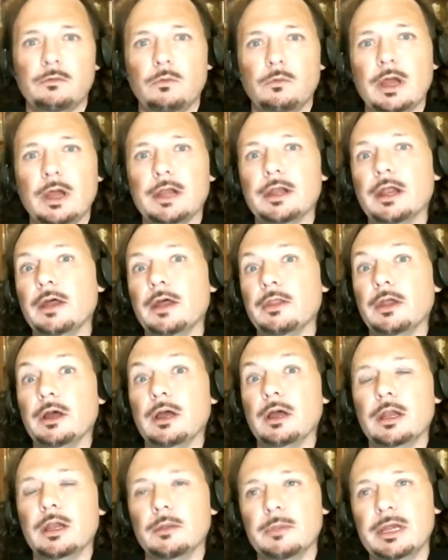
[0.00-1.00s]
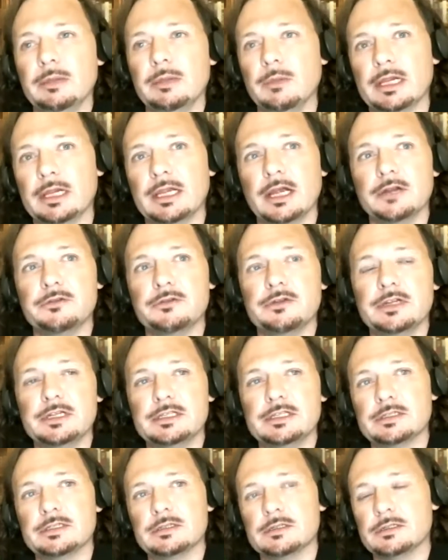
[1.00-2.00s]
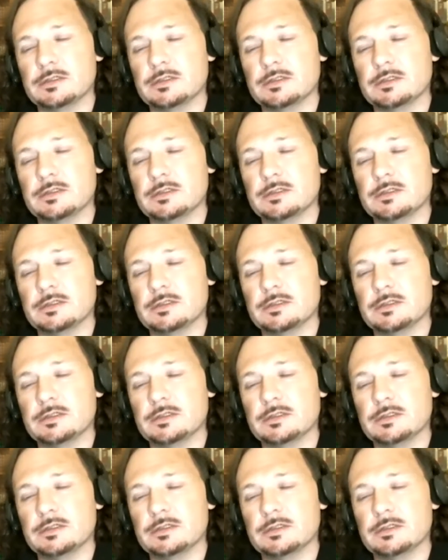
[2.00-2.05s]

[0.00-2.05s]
one another, and I mean by countries.